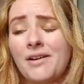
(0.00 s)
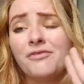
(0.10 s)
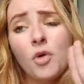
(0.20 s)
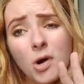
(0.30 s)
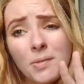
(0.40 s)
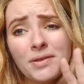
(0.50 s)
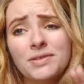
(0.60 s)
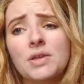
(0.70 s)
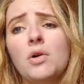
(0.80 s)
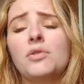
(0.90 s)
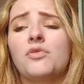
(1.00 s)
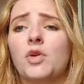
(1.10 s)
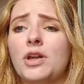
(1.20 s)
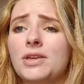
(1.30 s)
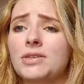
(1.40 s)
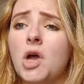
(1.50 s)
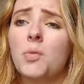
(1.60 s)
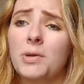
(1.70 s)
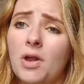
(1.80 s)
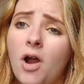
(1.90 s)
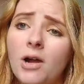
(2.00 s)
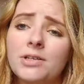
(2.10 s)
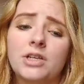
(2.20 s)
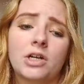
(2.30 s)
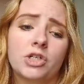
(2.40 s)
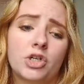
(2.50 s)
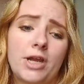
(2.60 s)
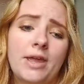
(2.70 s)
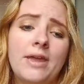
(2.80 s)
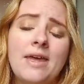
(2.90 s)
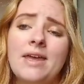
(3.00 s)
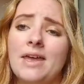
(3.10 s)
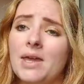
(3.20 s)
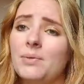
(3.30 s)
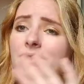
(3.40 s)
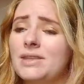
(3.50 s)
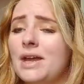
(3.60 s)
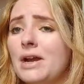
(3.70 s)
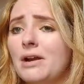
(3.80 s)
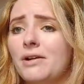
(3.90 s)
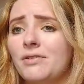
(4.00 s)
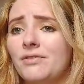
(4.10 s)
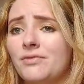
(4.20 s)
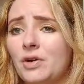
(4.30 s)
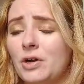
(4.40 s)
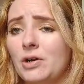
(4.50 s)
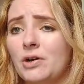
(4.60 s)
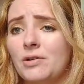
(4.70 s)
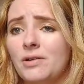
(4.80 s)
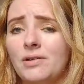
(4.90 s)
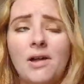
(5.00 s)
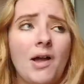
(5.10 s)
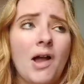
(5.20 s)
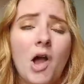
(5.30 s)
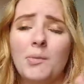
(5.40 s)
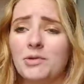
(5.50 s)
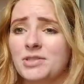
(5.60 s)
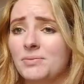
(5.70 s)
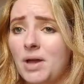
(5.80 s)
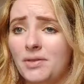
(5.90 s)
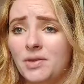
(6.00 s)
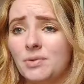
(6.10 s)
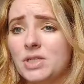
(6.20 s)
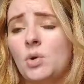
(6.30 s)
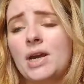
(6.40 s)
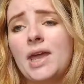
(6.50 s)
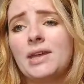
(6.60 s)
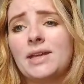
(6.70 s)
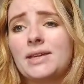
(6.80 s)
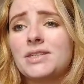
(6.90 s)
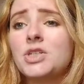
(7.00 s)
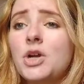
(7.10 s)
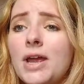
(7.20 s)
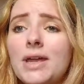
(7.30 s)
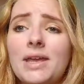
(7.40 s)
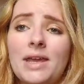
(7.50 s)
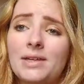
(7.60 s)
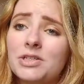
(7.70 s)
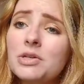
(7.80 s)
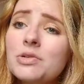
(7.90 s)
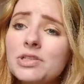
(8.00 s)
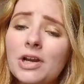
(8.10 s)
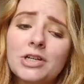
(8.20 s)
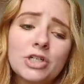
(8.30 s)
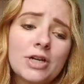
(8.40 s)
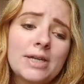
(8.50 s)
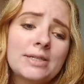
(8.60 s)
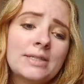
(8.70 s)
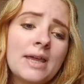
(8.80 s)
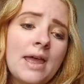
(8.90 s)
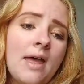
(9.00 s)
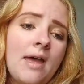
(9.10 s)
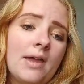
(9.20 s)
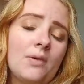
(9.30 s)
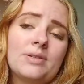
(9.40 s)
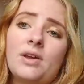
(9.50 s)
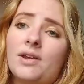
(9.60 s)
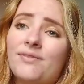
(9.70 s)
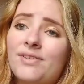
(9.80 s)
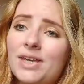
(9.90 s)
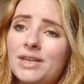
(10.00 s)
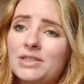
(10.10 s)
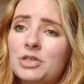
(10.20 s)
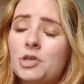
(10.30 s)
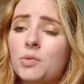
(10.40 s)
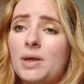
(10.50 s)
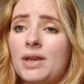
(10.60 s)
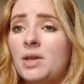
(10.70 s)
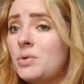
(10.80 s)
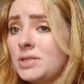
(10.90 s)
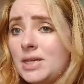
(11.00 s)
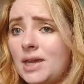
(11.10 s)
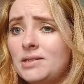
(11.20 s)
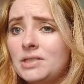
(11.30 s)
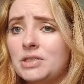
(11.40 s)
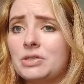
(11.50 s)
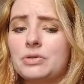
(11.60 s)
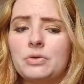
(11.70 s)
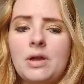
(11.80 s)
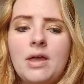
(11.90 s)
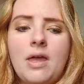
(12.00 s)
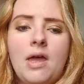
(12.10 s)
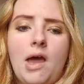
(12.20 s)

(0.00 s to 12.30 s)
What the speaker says: at 4 months old for his open heart surgery, he was there for almost a month. It was 28 days straight. He had 2 surgeries. He was on a feeding tube, and he was tended to